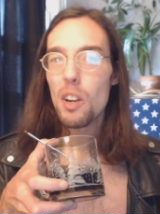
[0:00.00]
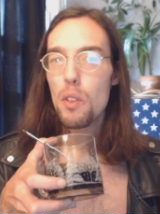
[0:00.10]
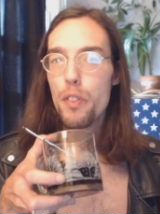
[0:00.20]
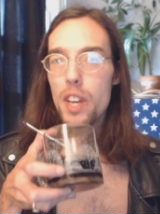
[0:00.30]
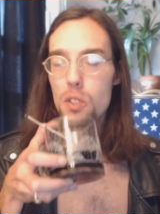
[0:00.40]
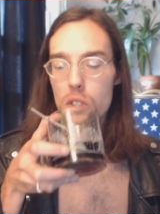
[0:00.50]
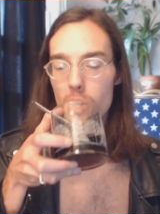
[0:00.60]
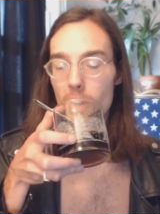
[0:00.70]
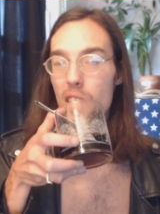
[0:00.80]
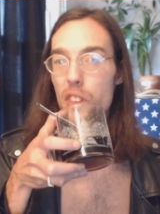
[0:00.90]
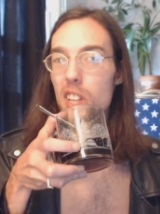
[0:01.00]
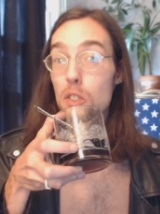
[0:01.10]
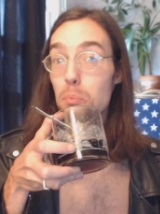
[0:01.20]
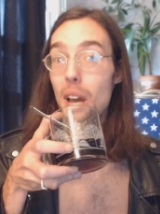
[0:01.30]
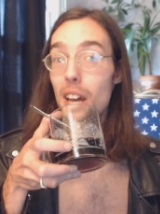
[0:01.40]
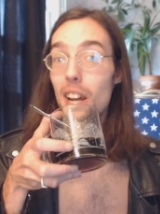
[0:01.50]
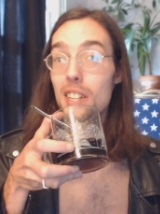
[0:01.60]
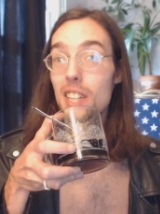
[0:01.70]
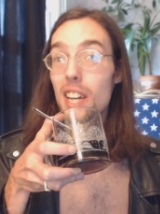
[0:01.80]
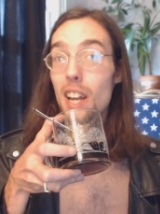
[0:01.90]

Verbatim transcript: I don't think so. I think it's a bad idea,